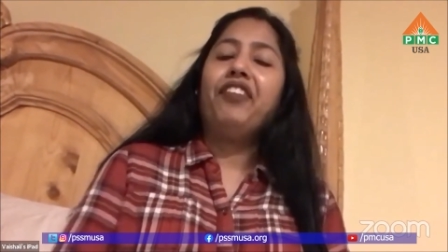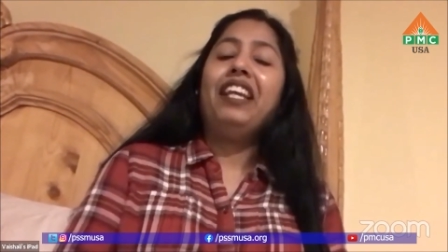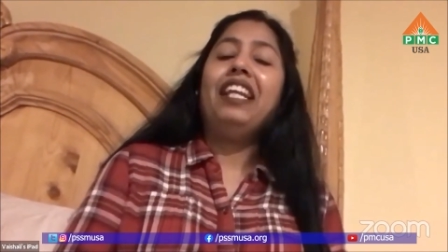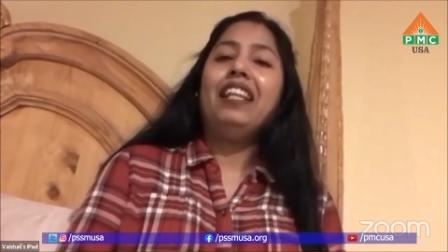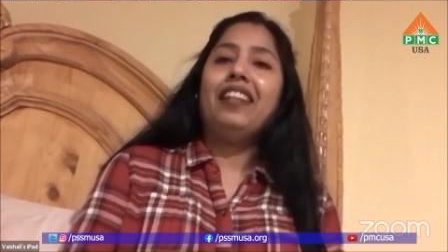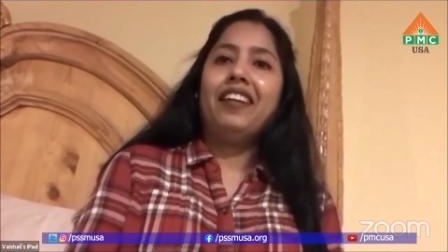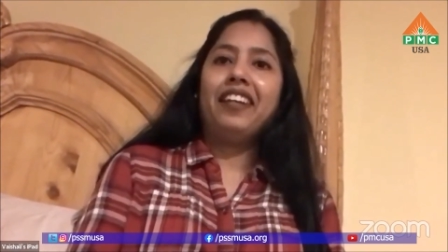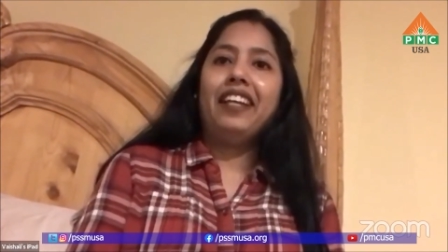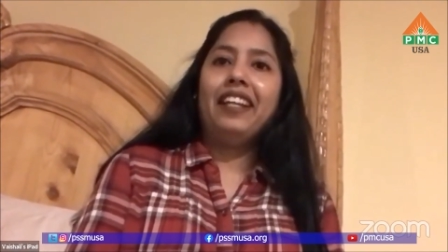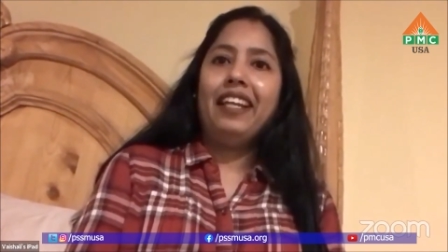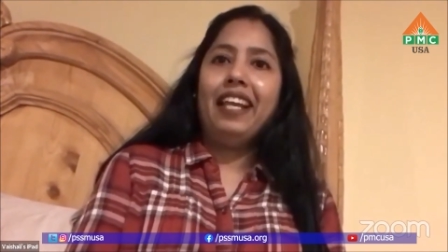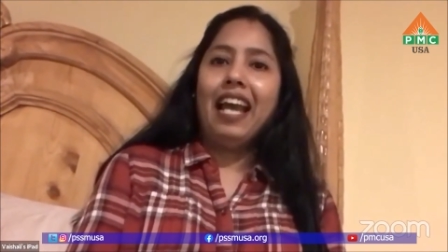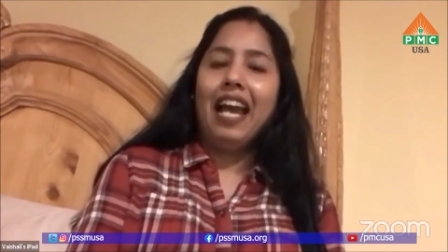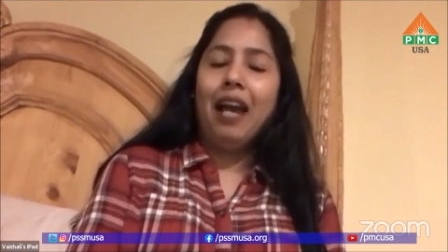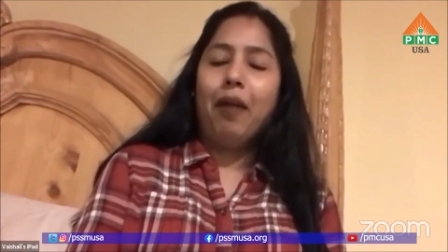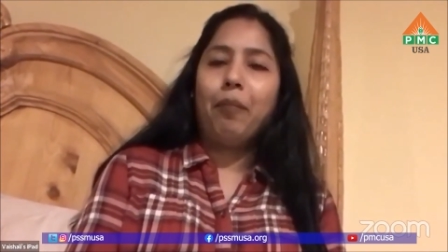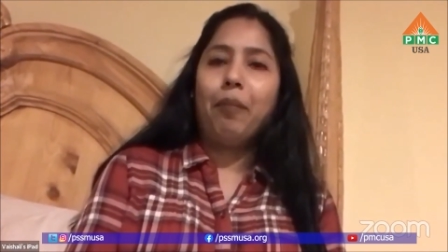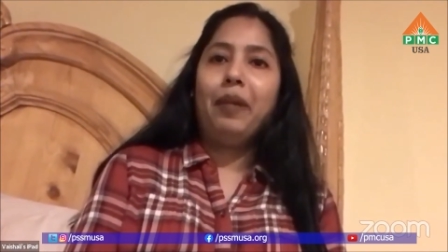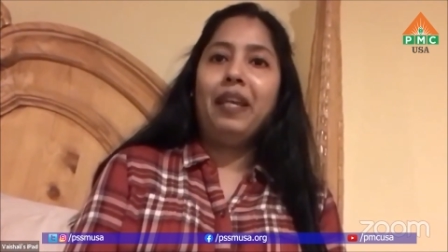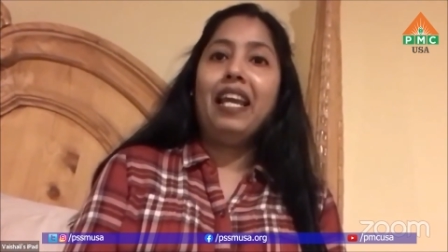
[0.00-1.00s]
feel really
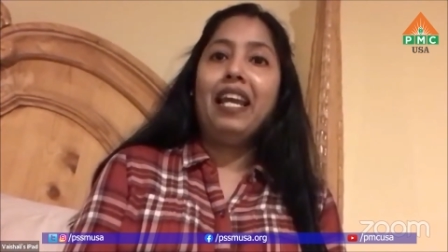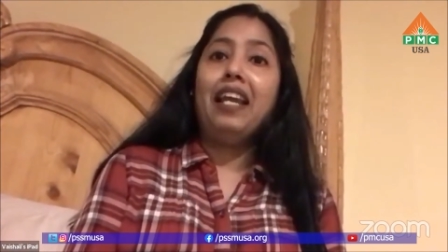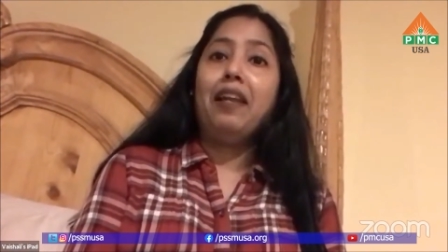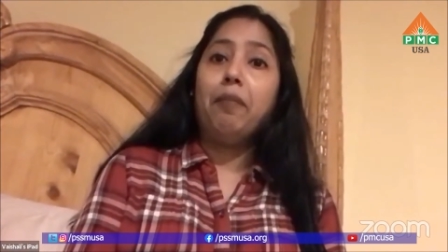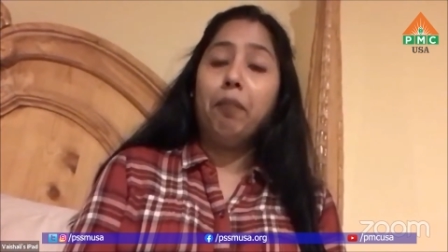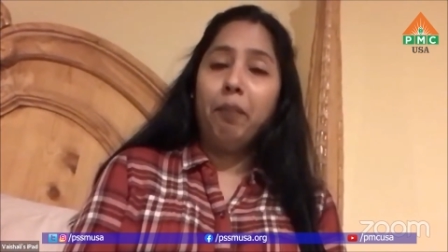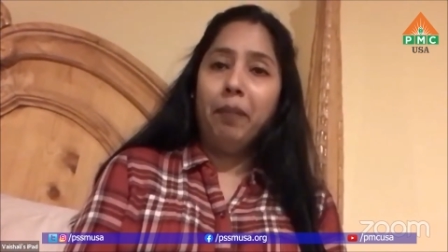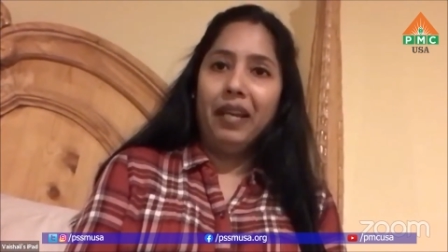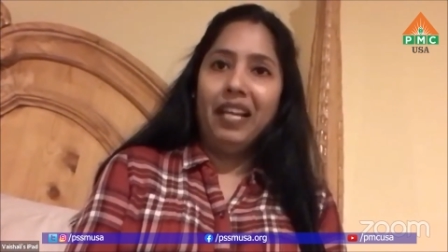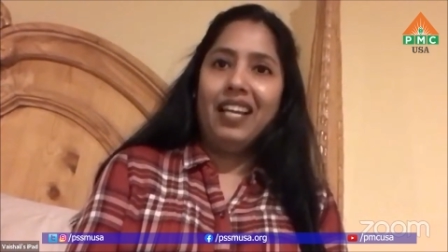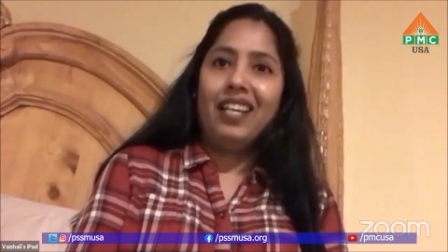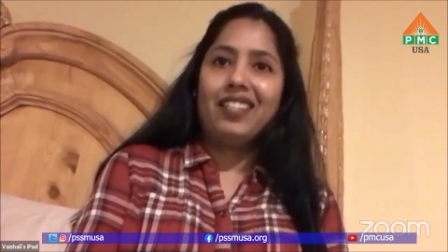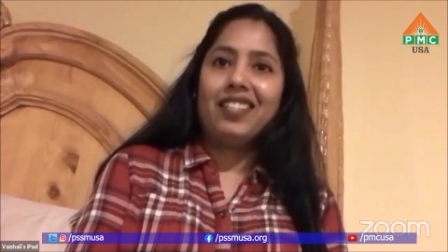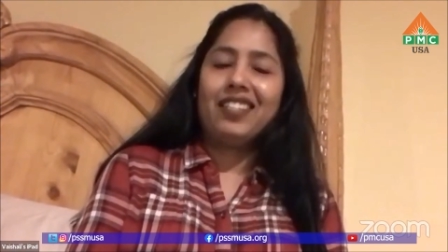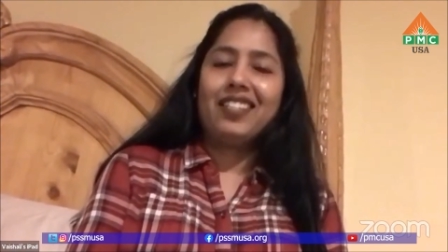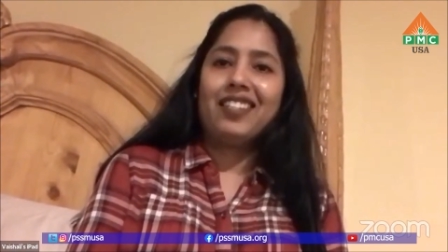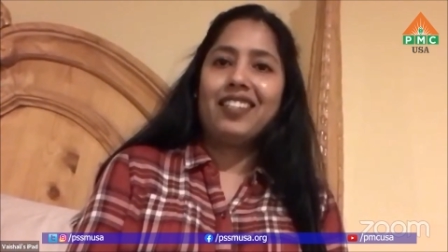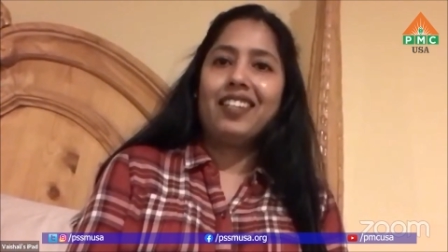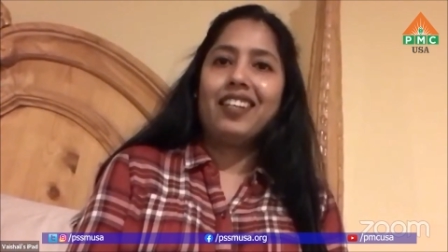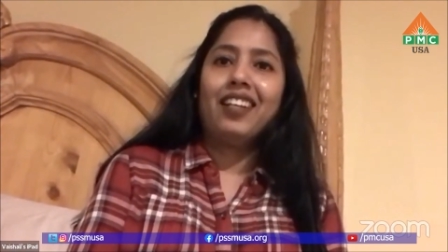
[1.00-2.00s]
happy and
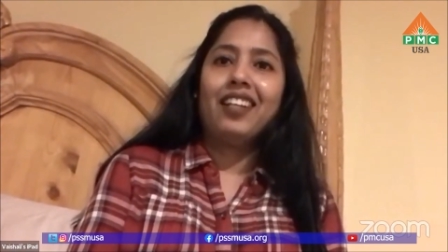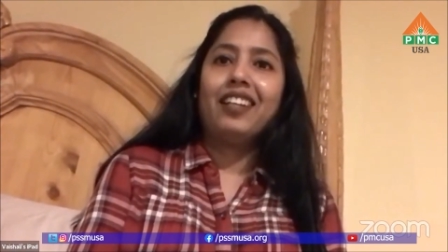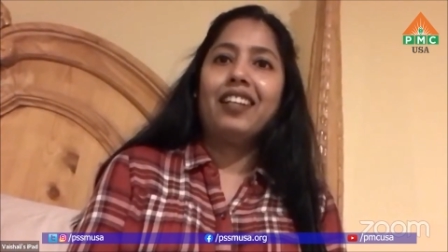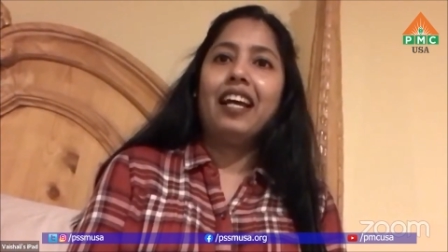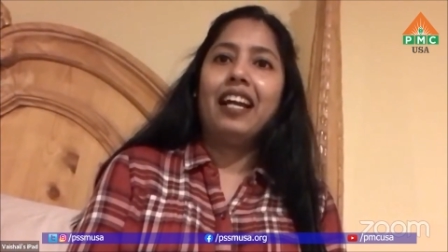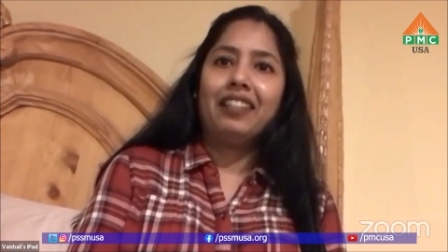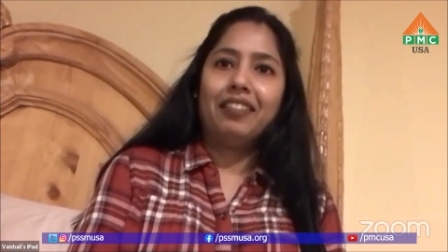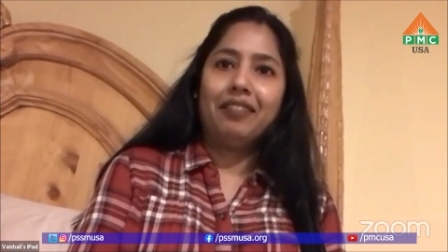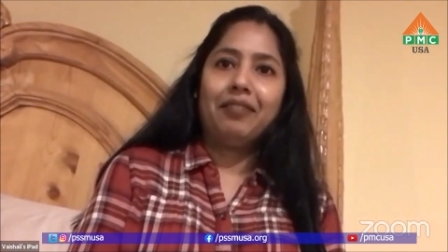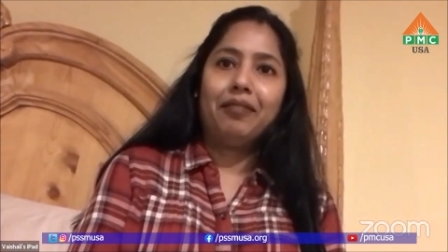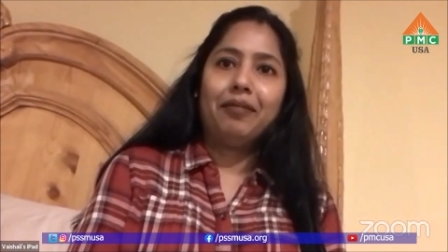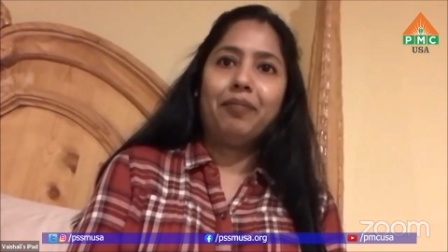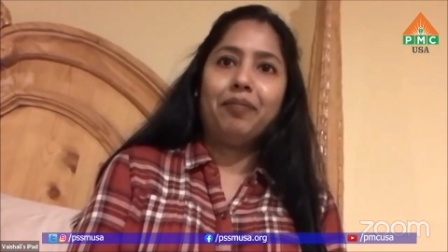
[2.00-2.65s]
blessed that